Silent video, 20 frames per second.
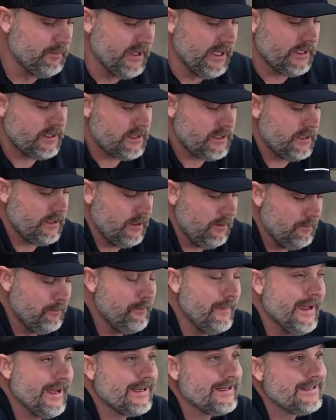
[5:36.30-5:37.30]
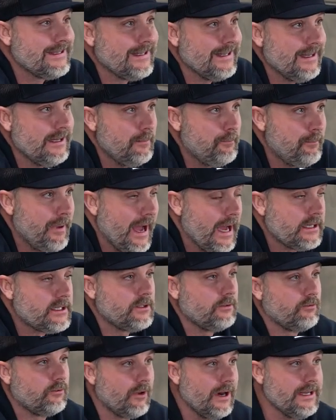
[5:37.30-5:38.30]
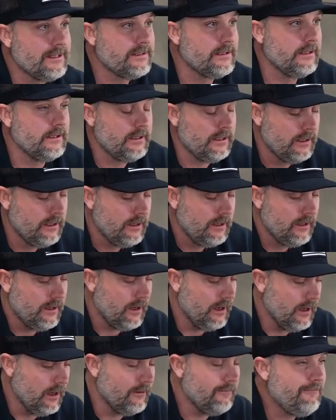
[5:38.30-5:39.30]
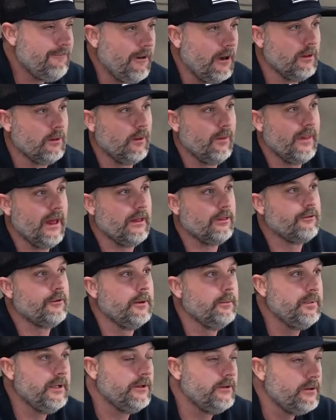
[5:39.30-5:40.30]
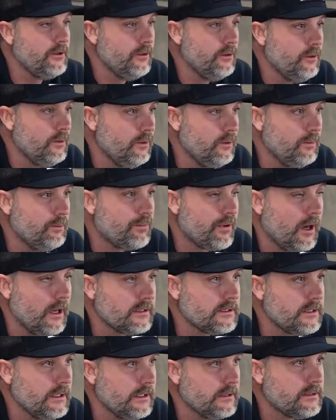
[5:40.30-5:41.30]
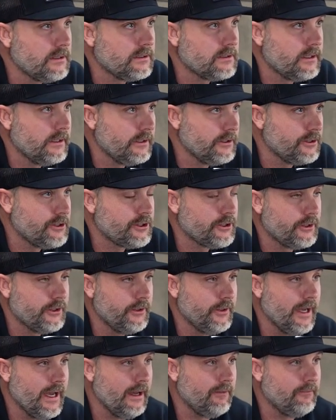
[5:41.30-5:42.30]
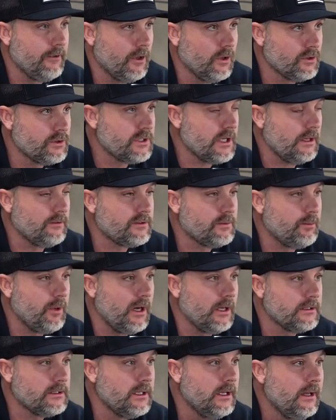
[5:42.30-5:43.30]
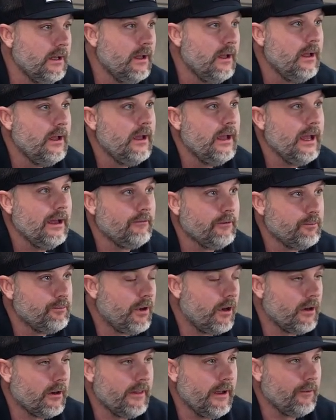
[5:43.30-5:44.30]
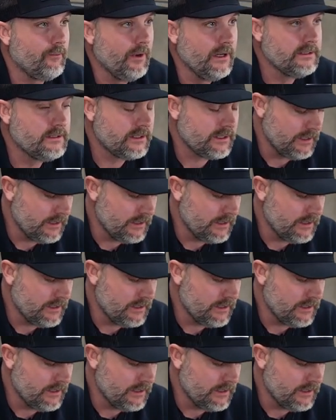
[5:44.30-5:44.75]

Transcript: mixed, mixed batch of resin. Uh, following that 3P2 process is gonna ensure you have no soft spots. Every part of that resin is